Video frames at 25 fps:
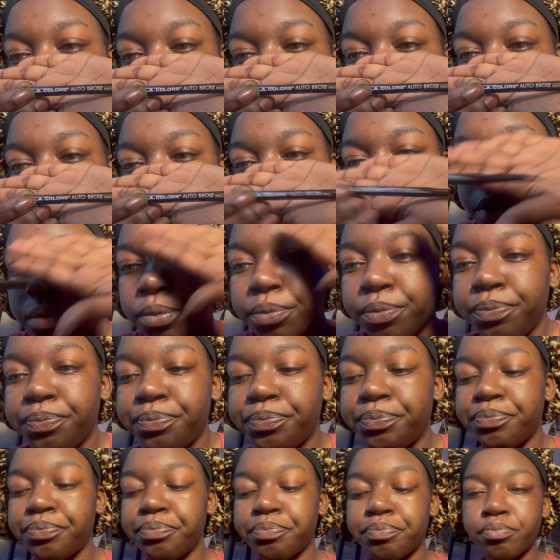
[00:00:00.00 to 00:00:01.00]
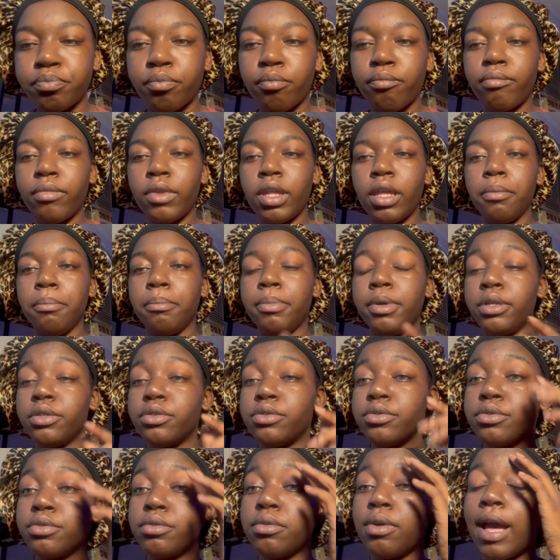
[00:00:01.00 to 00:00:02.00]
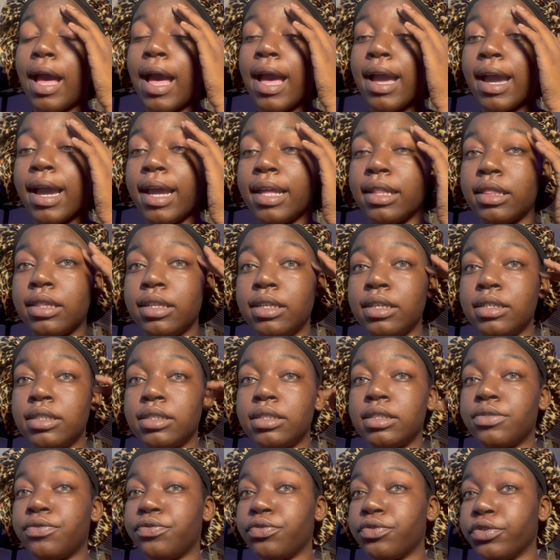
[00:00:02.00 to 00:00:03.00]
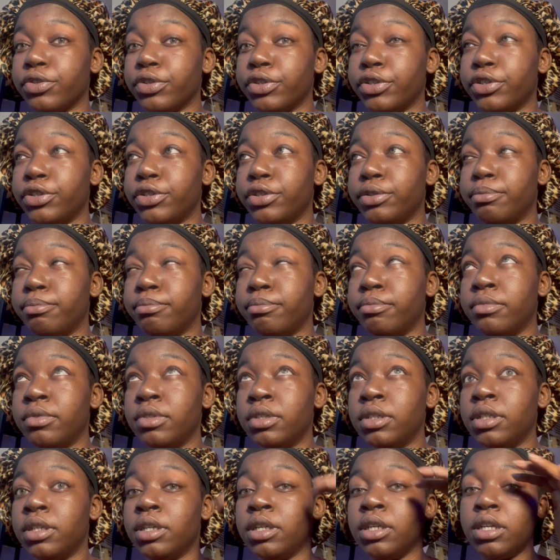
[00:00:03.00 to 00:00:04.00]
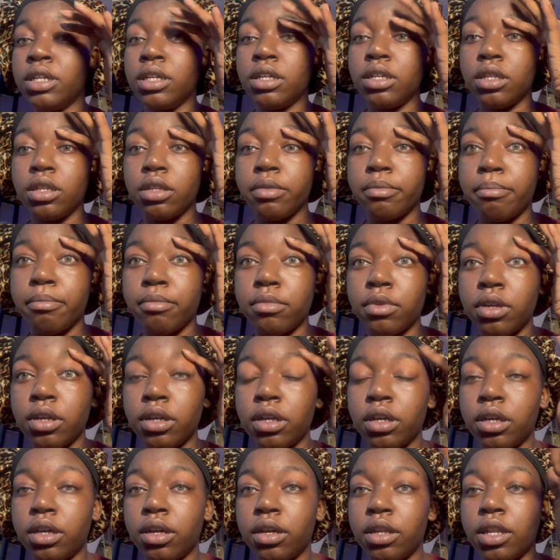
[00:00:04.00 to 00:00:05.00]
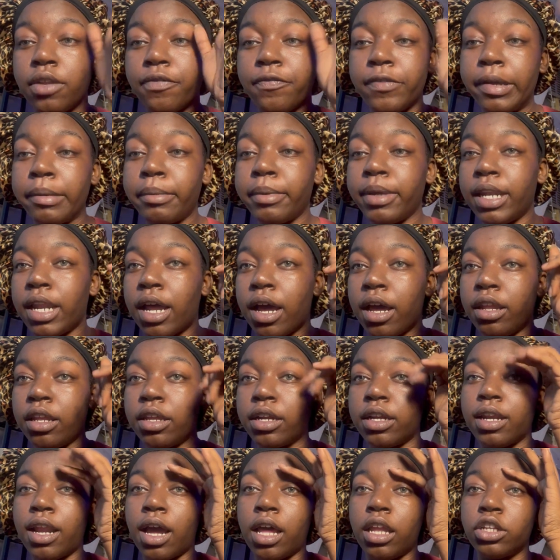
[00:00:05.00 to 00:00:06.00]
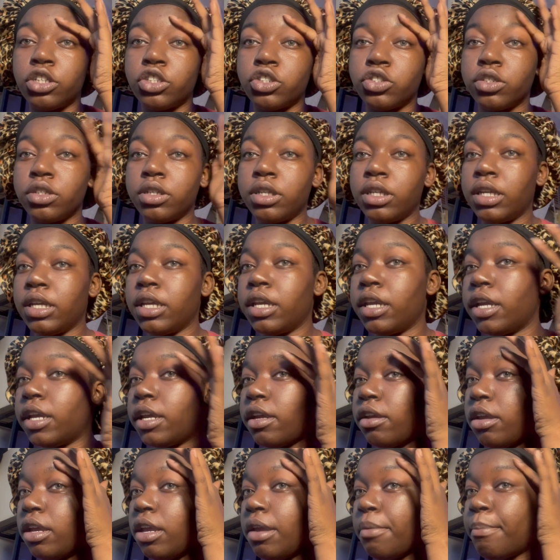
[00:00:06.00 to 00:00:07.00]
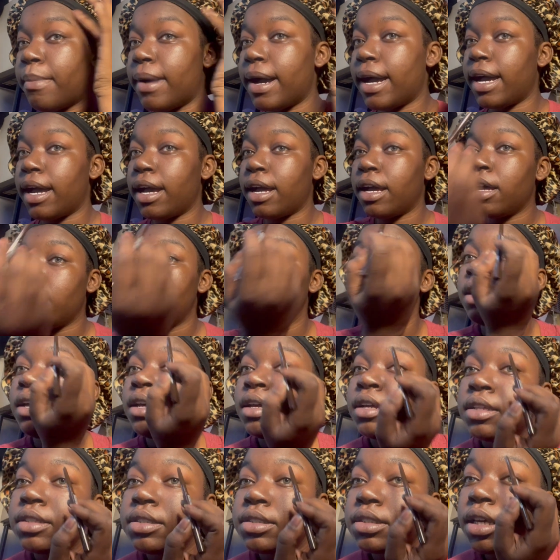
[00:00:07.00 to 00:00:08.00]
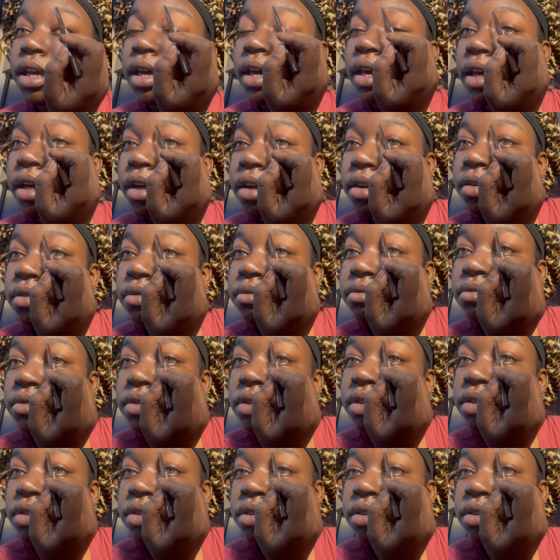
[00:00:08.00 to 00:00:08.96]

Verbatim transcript: Brow pencil. I got this from uh, the Family Dollar Dollar Tree here in my town.